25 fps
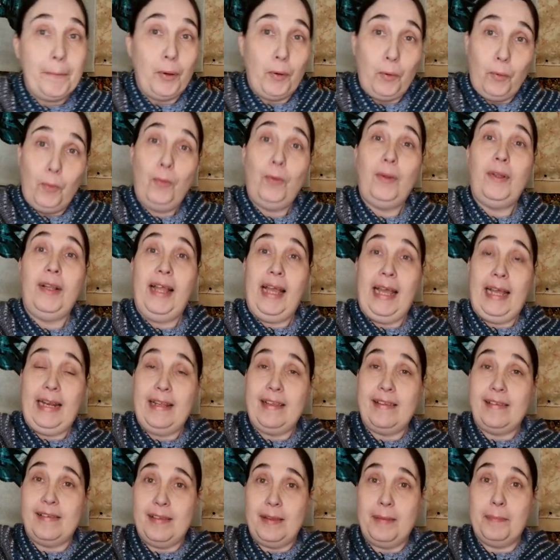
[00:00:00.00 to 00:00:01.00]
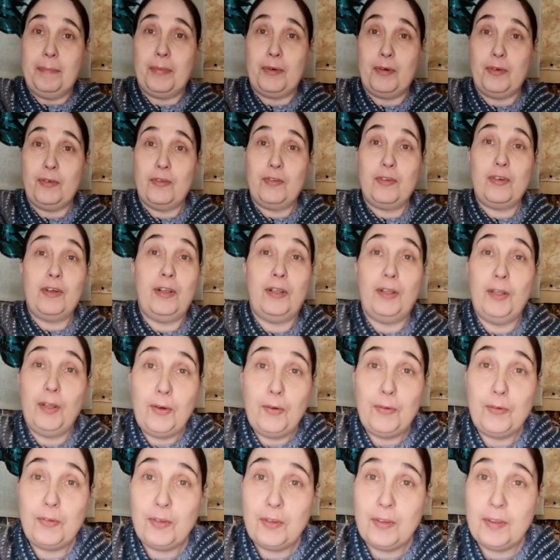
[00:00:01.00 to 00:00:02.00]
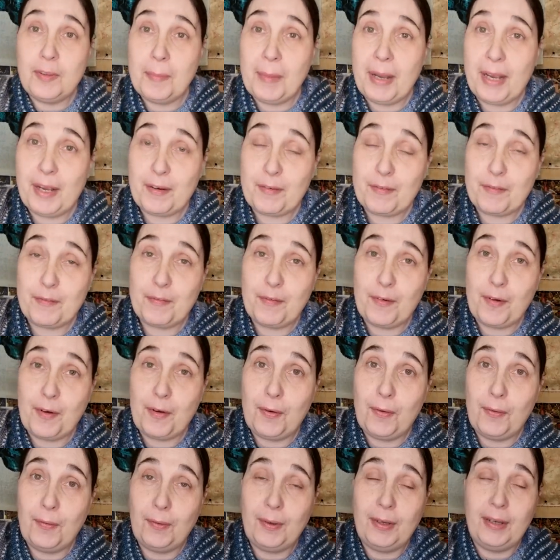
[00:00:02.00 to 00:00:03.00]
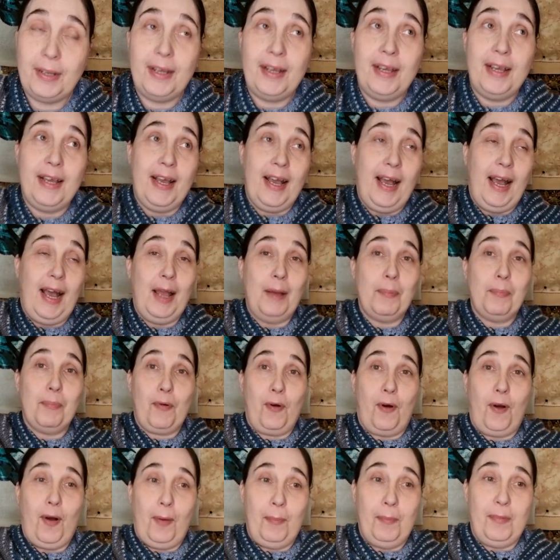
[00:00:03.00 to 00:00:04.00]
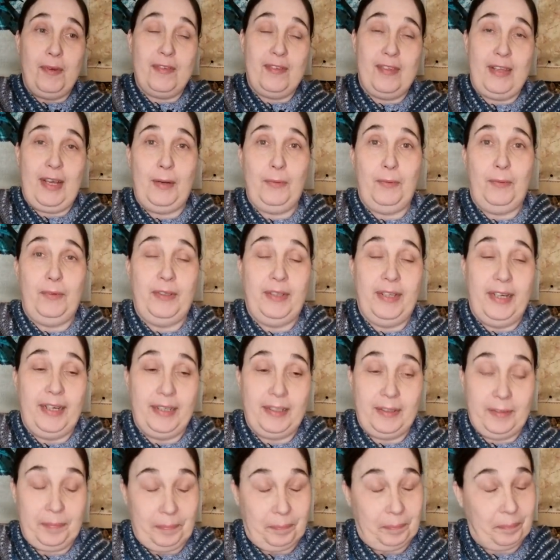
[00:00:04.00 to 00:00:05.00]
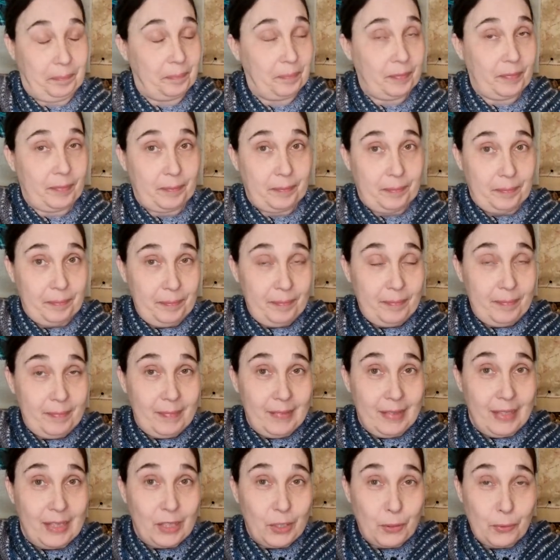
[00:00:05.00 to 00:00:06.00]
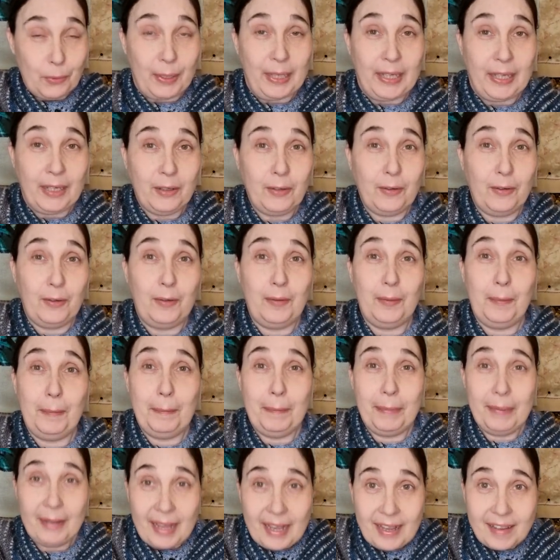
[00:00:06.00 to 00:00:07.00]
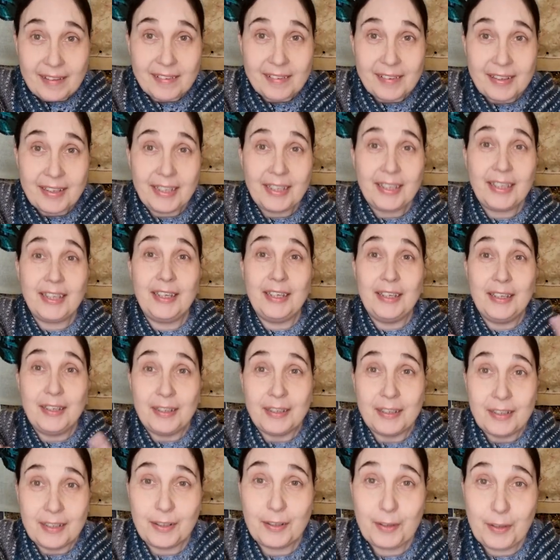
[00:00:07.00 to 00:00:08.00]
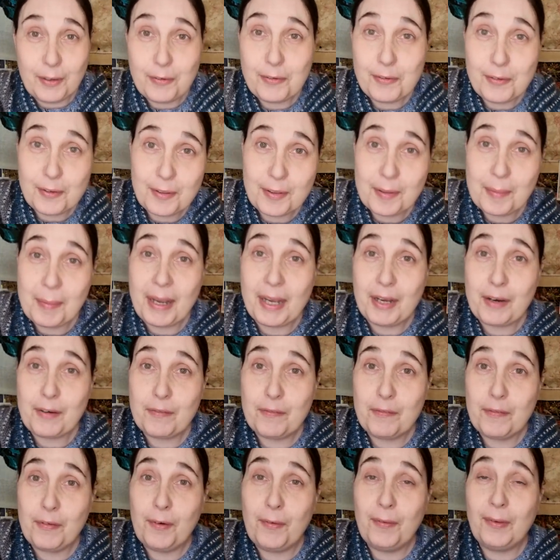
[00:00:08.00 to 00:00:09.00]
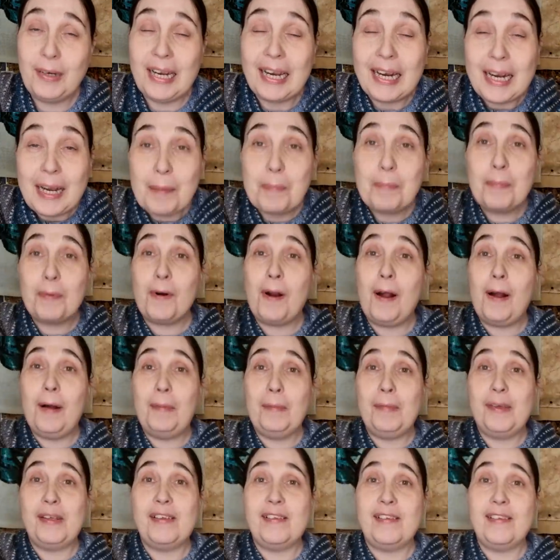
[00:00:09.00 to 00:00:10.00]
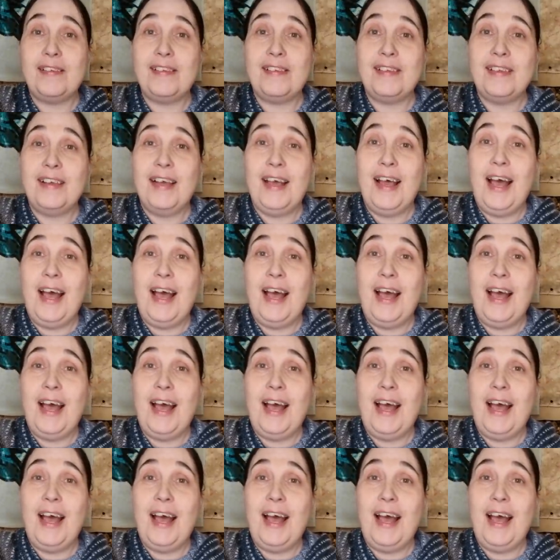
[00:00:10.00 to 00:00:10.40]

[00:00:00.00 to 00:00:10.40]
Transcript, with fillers: pull any zippers close to the microphone. I promise I will not crinkle plastic close to the microphone, and I promise